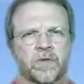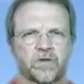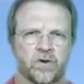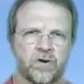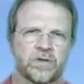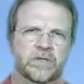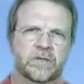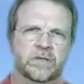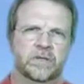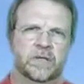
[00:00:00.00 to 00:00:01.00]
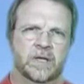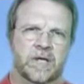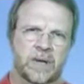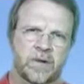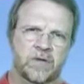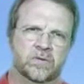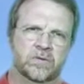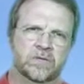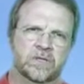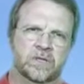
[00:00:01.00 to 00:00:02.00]
dirt,
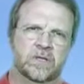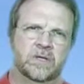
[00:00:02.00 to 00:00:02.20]
chemicals,